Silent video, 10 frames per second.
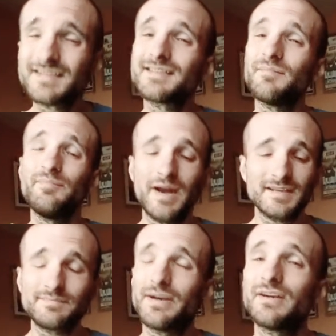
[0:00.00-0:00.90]
This is the
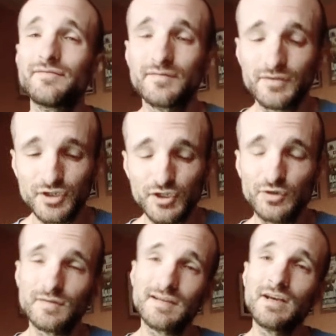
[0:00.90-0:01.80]
best pair of
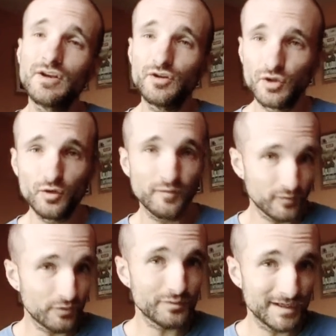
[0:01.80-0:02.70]
shoes, new
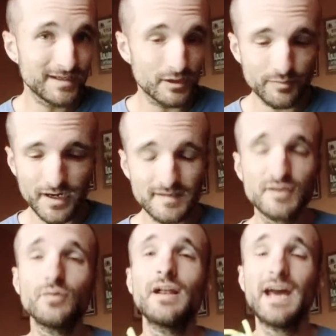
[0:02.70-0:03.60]
full retail
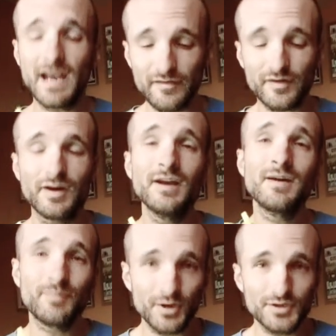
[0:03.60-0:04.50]
price, you will ever
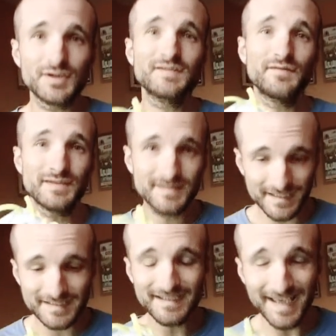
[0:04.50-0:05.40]
purchase for
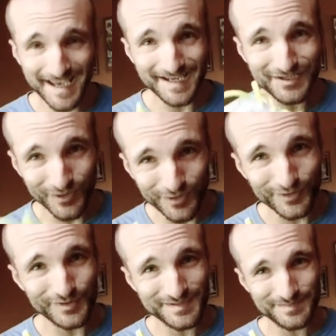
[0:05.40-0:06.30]

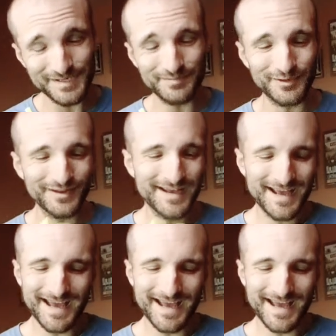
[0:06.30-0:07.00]
$68, people.